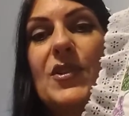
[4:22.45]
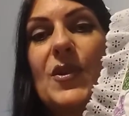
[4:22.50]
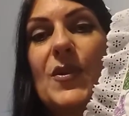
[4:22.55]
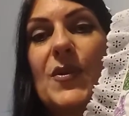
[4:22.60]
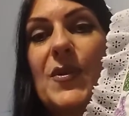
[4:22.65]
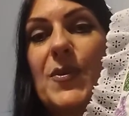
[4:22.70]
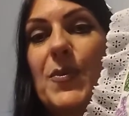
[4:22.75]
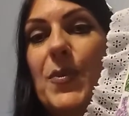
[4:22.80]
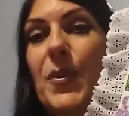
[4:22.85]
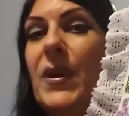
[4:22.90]

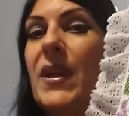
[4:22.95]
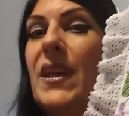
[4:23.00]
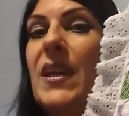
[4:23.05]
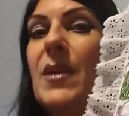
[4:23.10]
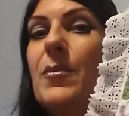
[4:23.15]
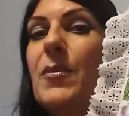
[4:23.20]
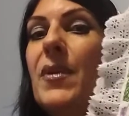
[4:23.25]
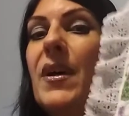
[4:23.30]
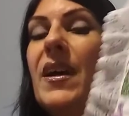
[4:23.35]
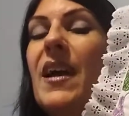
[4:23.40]

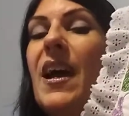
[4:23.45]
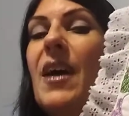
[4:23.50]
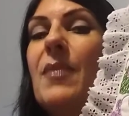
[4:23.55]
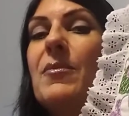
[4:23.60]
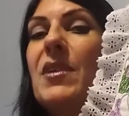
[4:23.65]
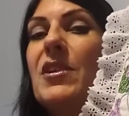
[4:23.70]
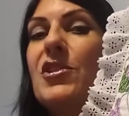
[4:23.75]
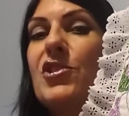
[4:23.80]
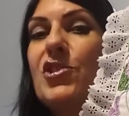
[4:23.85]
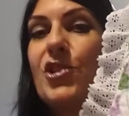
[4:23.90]
spring, but
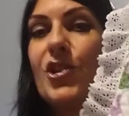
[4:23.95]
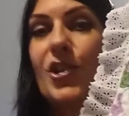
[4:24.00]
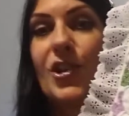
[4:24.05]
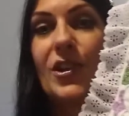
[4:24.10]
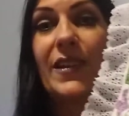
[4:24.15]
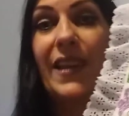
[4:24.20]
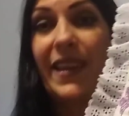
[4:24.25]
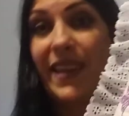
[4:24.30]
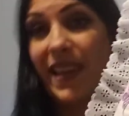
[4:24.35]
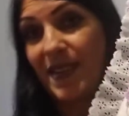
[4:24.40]
I'm not sure.
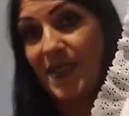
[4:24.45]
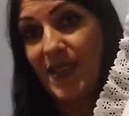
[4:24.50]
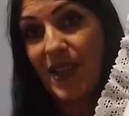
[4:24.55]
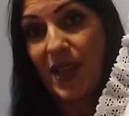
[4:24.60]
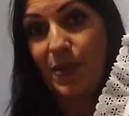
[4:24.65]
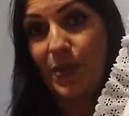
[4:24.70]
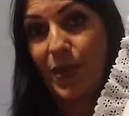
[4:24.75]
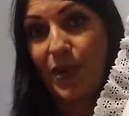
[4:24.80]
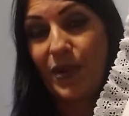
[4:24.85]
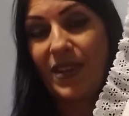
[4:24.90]
Like I
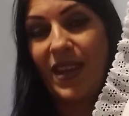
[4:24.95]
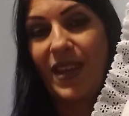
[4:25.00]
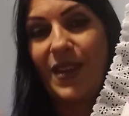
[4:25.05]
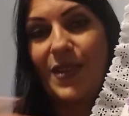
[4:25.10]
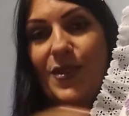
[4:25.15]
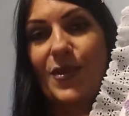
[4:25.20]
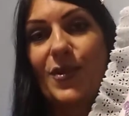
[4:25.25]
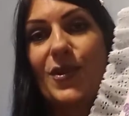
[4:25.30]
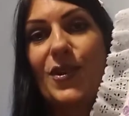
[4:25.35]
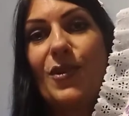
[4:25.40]
said,
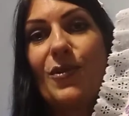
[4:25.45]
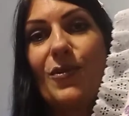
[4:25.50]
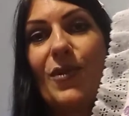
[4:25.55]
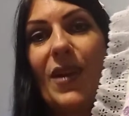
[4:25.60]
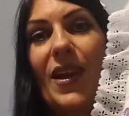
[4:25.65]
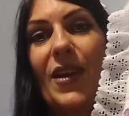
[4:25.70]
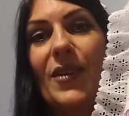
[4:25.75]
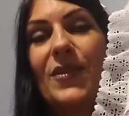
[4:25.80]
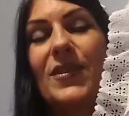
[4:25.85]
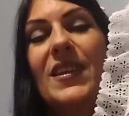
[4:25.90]
birthdays are year
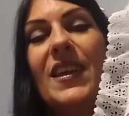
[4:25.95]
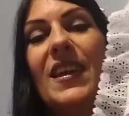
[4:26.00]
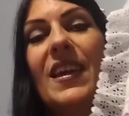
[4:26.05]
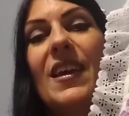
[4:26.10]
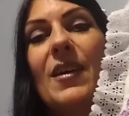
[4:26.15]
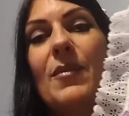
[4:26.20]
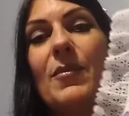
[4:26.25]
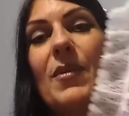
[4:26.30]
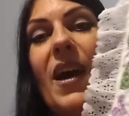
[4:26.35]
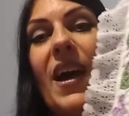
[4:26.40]
round.
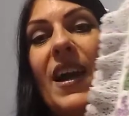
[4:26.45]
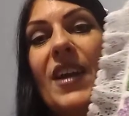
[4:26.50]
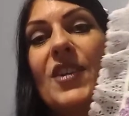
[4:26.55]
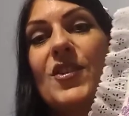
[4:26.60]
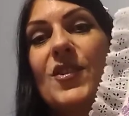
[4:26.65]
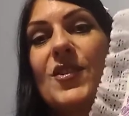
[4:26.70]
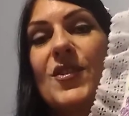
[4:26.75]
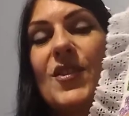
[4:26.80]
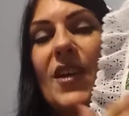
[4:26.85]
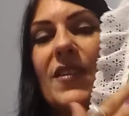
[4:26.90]
But I
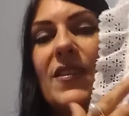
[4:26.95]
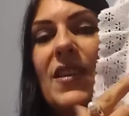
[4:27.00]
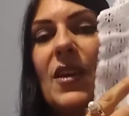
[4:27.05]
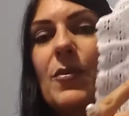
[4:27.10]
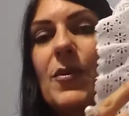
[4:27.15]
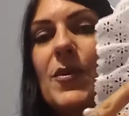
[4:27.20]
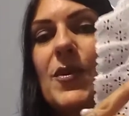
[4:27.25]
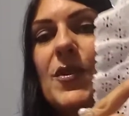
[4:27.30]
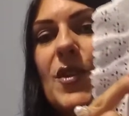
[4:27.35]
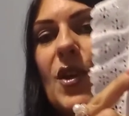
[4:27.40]
just thought that
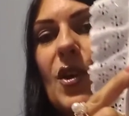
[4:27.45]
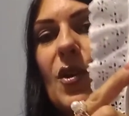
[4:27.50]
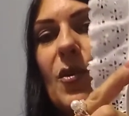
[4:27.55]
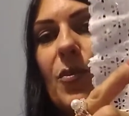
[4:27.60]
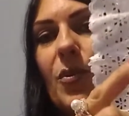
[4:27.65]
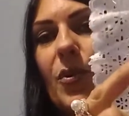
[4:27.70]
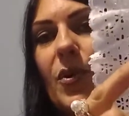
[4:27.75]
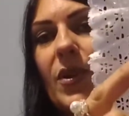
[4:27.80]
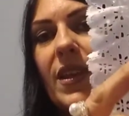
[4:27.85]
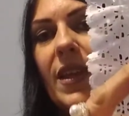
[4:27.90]
was so
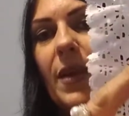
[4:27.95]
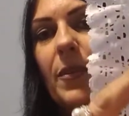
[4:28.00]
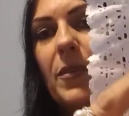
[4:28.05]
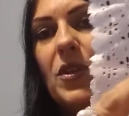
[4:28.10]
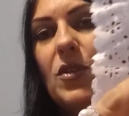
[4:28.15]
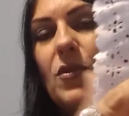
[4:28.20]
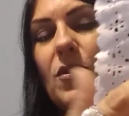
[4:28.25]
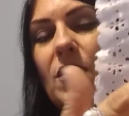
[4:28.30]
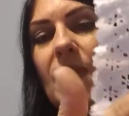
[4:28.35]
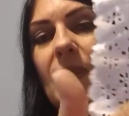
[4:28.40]
pretty. I
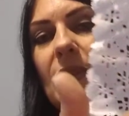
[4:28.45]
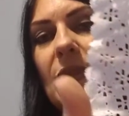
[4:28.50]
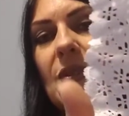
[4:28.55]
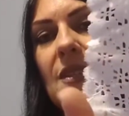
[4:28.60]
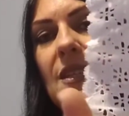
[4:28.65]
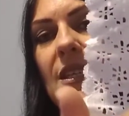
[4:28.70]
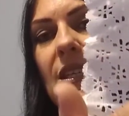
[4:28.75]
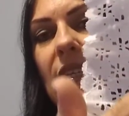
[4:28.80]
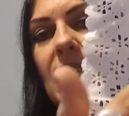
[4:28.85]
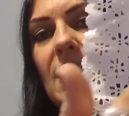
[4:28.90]
mean, you can
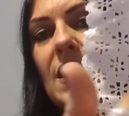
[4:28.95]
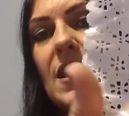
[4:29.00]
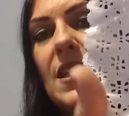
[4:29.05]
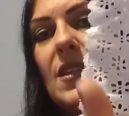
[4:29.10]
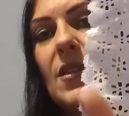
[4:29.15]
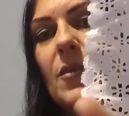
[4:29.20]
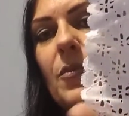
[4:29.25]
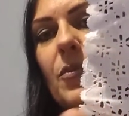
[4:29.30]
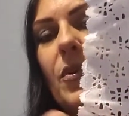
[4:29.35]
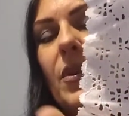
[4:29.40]

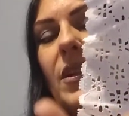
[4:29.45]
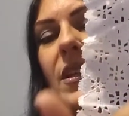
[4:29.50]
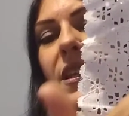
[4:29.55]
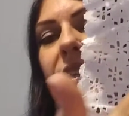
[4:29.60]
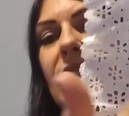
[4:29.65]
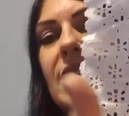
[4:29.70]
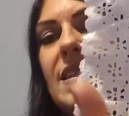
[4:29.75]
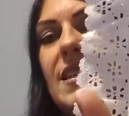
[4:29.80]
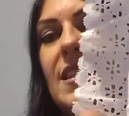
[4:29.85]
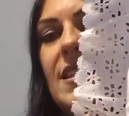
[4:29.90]
see the
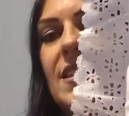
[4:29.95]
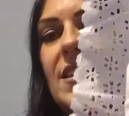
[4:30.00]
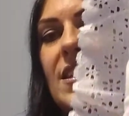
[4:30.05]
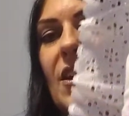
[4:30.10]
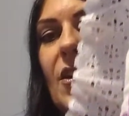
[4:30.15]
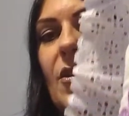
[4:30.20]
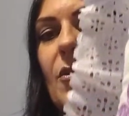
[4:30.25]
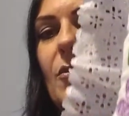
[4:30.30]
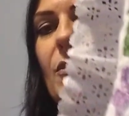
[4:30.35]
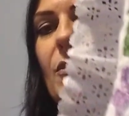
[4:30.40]
pretty detail